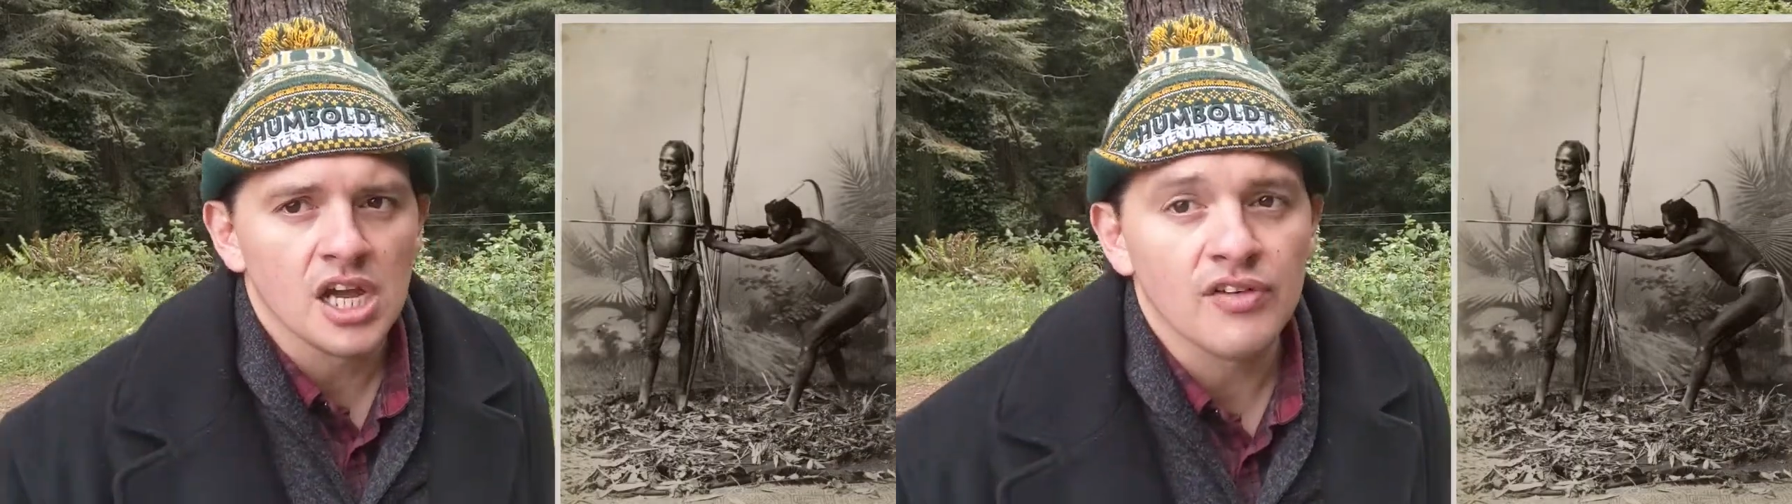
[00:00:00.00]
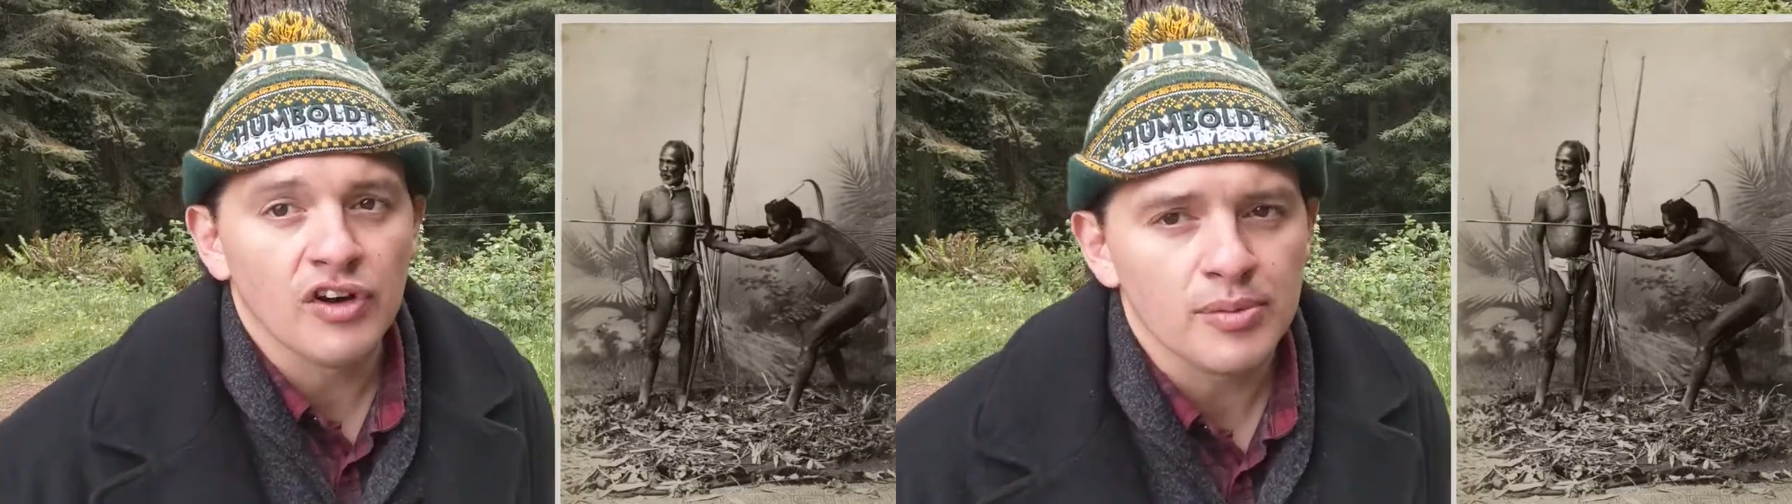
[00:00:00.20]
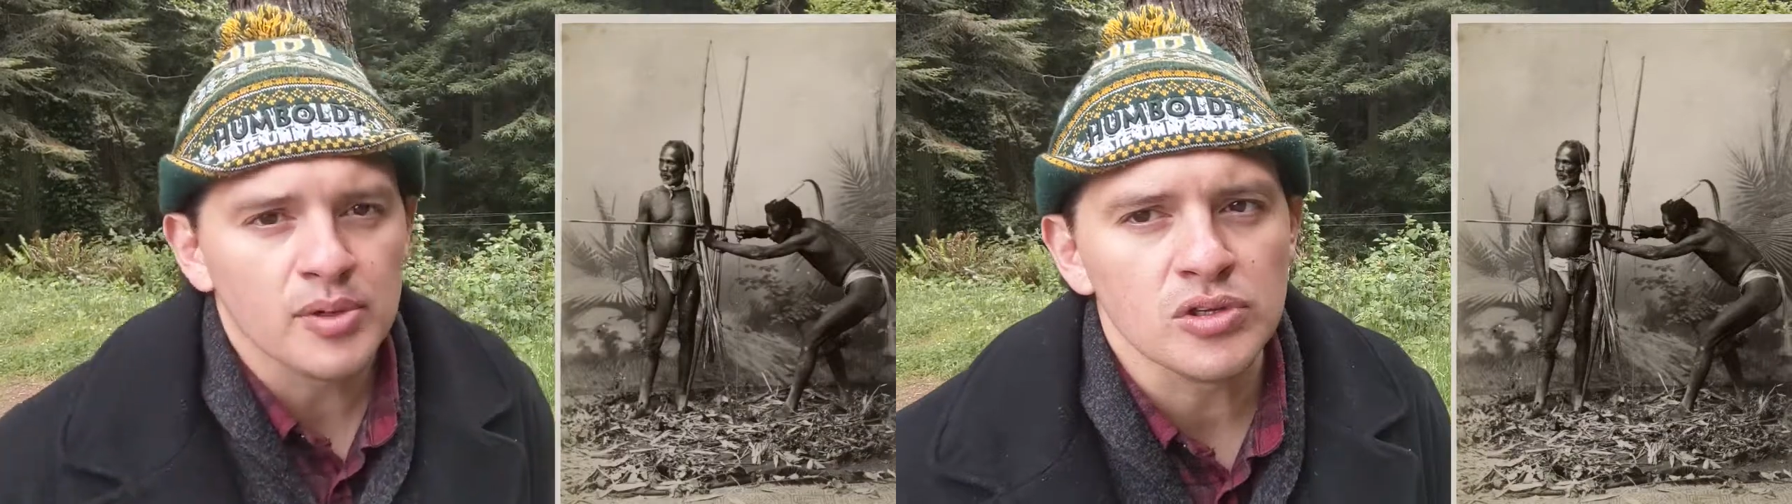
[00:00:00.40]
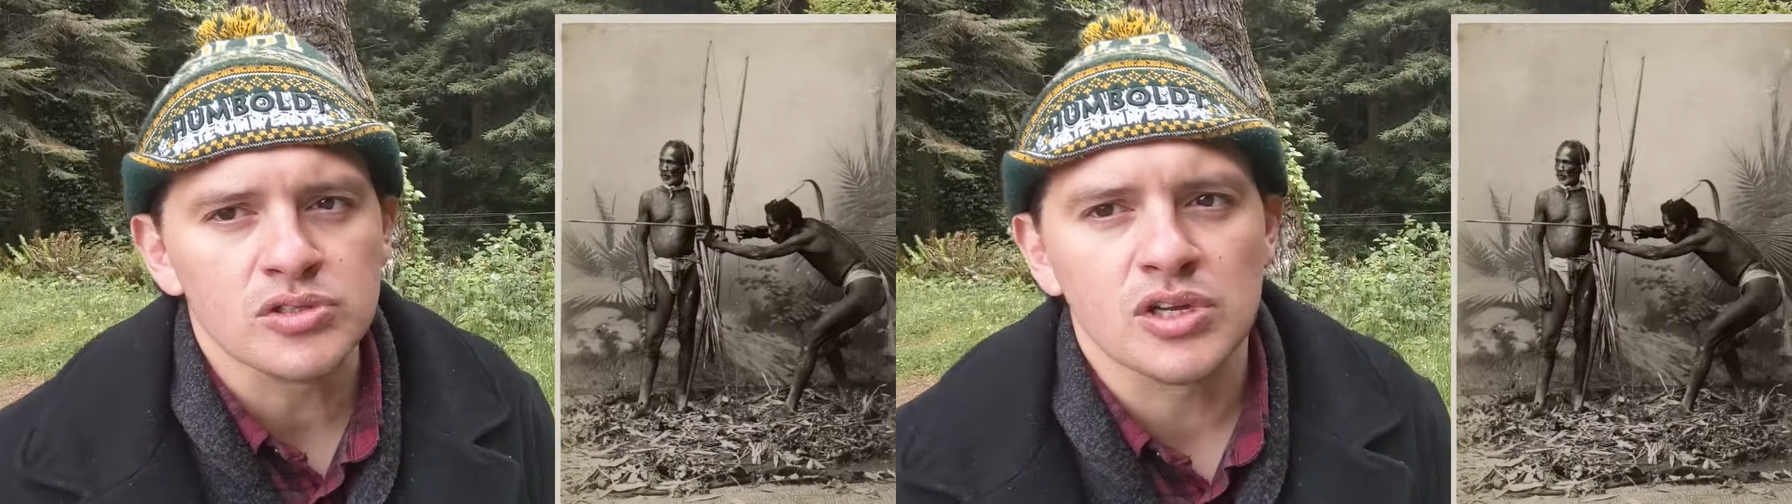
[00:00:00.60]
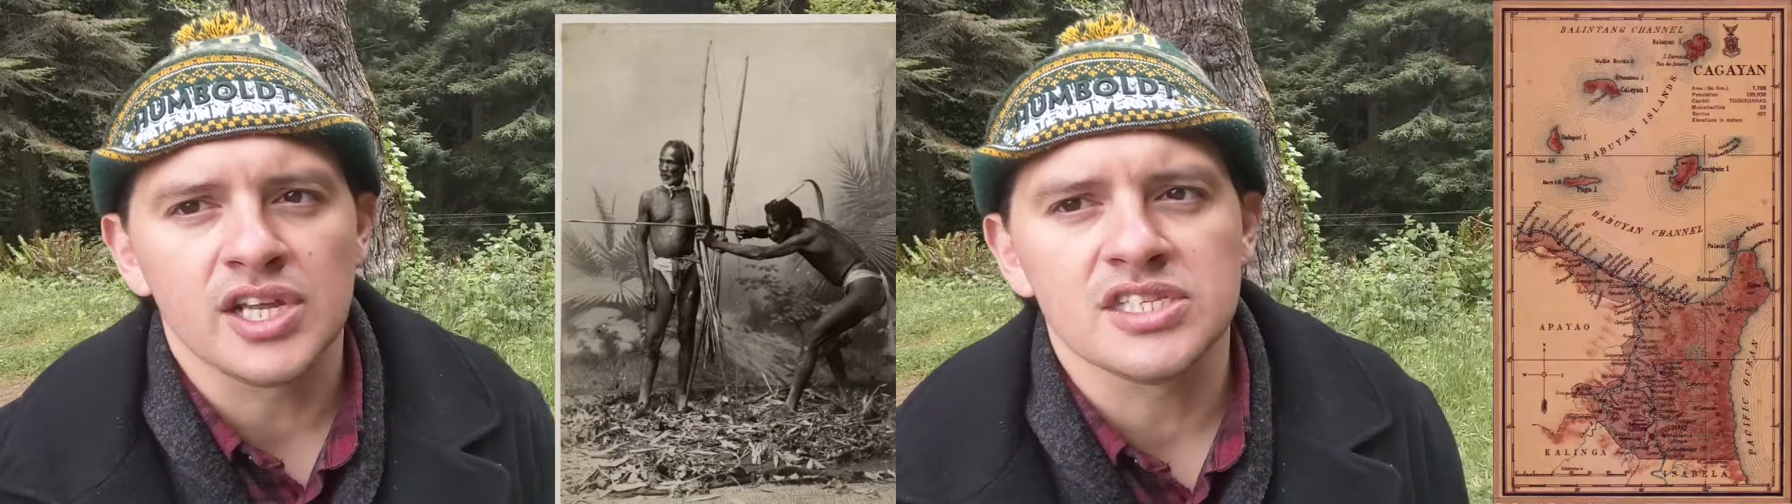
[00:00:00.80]
of Homo
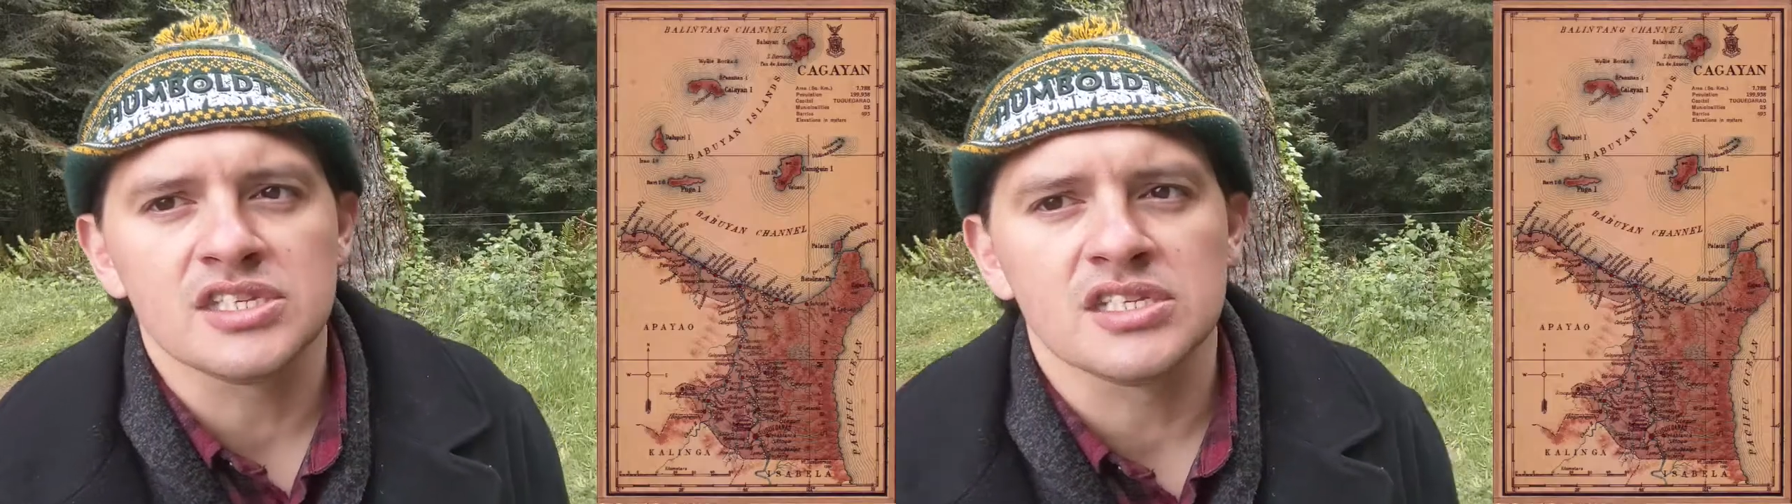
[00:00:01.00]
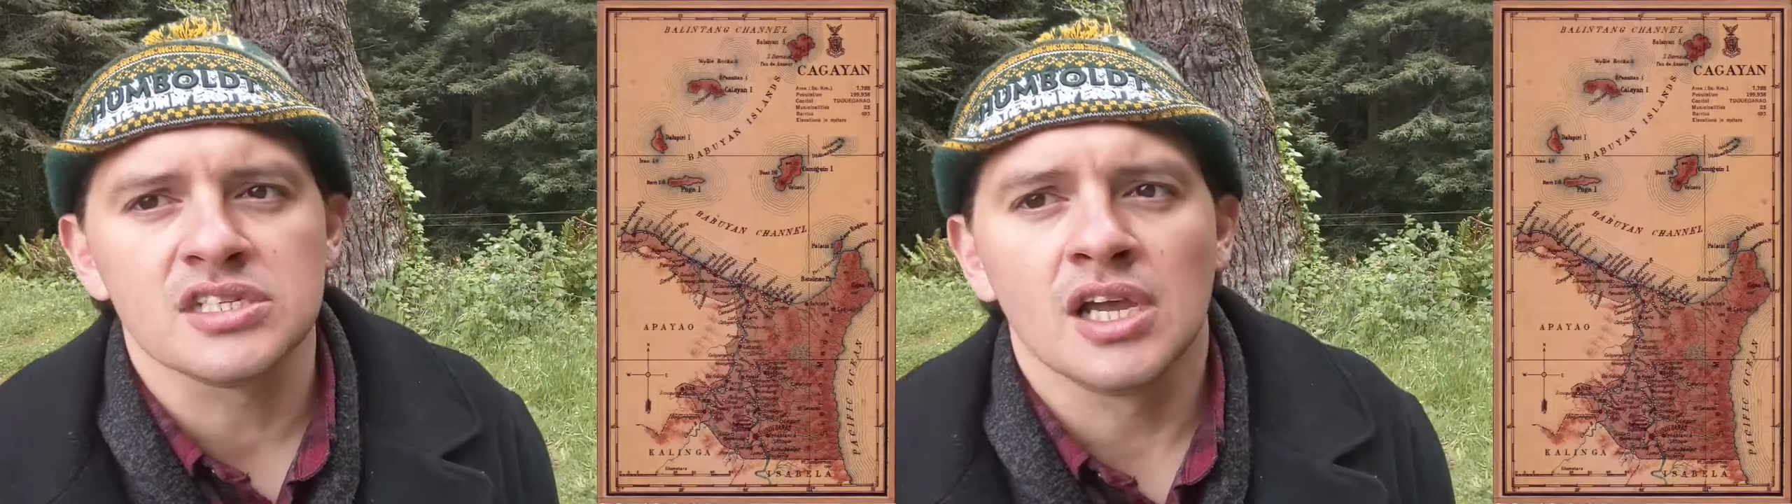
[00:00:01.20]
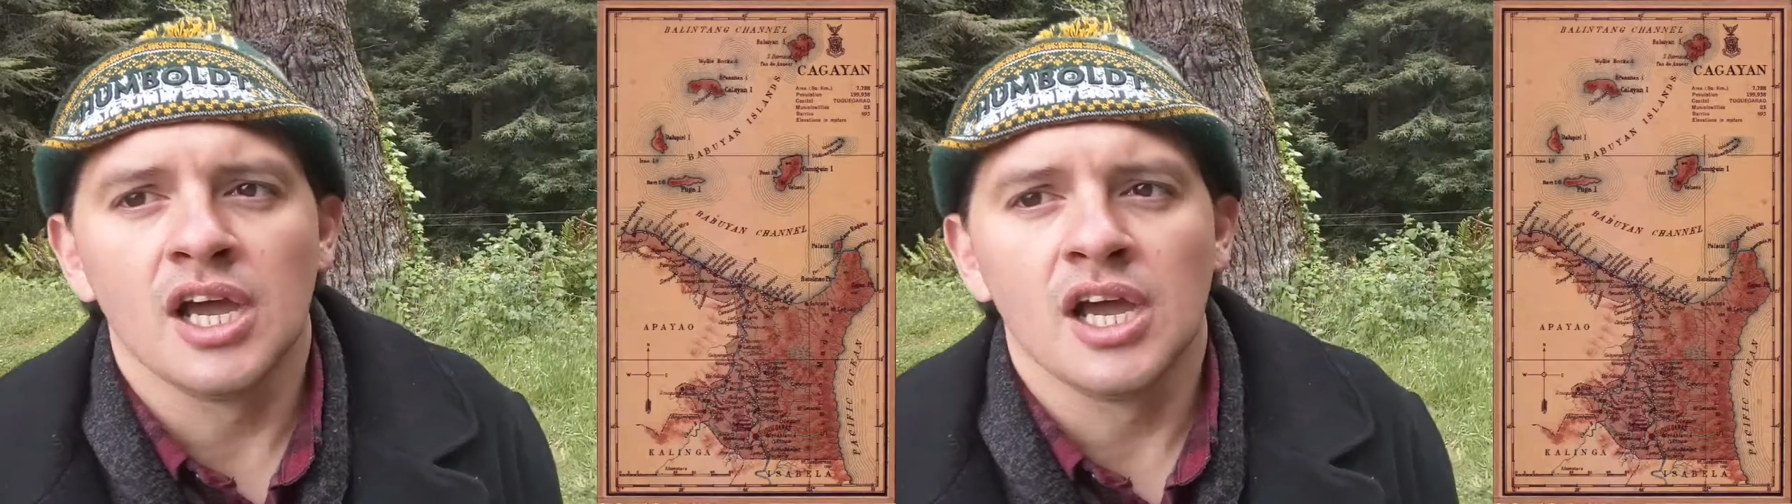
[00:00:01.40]
luzonensis,